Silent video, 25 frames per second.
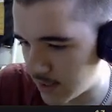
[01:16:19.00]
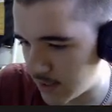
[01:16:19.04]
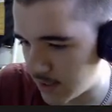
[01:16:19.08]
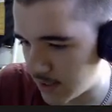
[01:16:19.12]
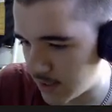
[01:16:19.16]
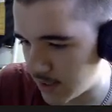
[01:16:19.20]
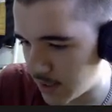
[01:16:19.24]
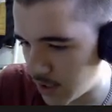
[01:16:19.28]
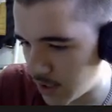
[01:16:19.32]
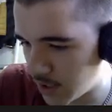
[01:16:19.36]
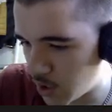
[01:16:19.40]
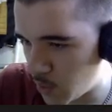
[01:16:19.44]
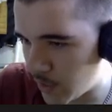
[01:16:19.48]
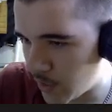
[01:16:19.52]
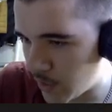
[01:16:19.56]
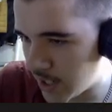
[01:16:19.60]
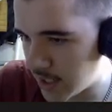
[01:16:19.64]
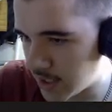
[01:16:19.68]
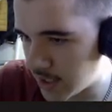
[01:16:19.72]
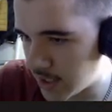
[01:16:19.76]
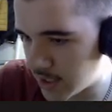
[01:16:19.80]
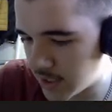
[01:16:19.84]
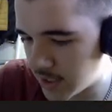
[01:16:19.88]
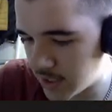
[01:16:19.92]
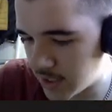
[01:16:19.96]

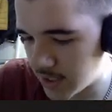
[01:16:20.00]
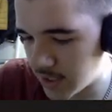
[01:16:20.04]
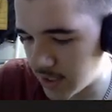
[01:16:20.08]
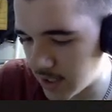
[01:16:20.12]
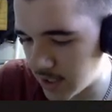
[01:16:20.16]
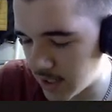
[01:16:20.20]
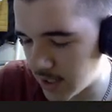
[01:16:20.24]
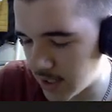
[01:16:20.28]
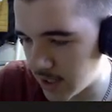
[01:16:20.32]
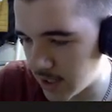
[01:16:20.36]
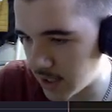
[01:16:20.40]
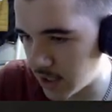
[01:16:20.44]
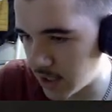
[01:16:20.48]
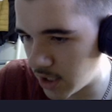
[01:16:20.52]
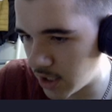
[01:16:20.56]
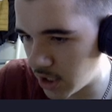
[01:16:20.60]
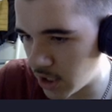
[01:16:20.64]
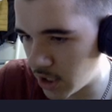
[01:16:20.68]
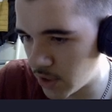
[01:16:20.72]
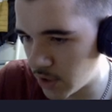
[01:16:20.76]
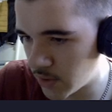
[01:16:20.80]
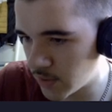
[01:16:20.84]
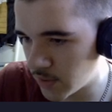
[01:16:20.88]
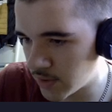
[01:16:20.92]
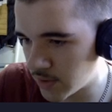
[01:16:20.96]
Quit.
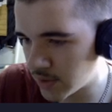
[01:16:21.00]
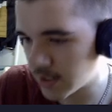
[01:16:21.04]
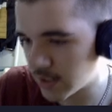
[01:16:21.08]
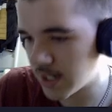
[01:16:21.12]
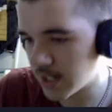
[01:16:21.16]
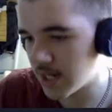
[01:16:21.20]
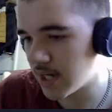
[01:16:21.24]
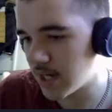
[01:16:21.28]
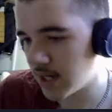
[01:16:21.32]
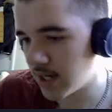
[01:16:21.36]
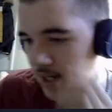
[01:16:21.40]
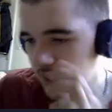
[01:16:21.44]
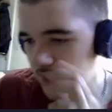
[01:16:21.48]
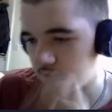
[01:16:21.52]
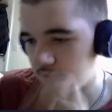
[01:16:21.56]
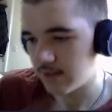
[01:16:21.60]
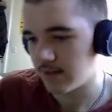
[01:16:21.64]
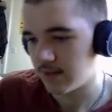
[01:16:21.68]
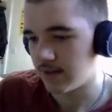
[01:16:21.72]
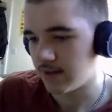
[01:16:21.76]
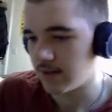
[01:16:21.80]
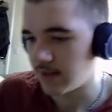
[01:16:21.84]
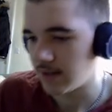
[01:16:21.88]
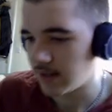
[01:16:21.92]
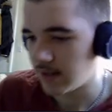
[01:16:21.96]
Close.
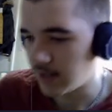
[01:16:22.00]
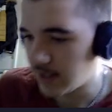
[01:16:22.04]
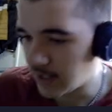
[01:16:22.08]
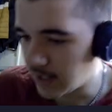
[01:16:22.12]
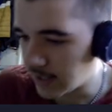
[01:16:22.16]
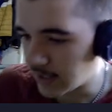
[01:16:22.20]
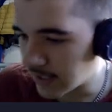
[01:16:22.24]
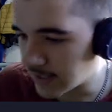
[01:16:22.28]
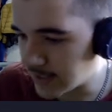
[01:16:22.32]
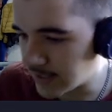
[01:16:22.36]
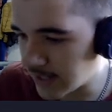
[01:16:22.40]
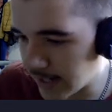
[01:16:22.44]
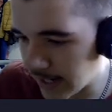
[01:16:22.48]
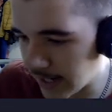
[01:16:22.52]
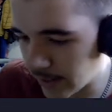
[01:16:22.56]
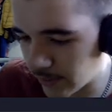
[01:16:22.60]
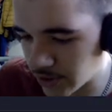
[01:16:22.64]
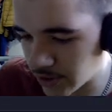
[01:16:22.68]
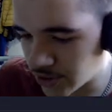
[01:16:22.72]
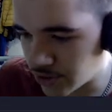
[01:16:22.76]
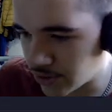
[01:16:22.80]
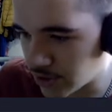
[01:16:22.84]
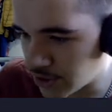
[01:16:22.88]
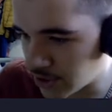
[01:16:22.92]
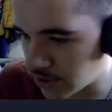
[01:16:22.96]
Is in language
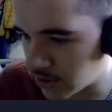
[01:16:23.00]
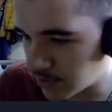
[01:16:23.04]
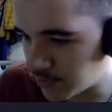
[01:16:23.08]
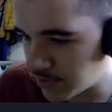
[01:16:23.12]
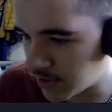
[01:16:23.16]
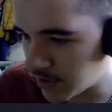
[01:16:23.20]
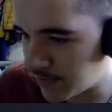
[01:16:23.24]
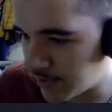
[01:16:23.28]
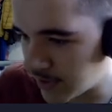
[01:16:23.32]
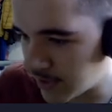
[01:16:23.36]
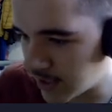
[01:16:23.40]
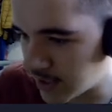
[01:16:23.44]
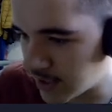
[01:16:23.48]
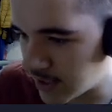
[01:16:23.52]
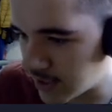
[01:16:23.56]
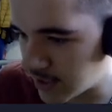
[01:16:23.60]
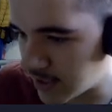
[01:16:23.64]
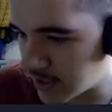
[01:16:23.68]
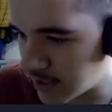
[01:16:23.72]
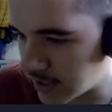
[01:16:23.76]
truly general purpose?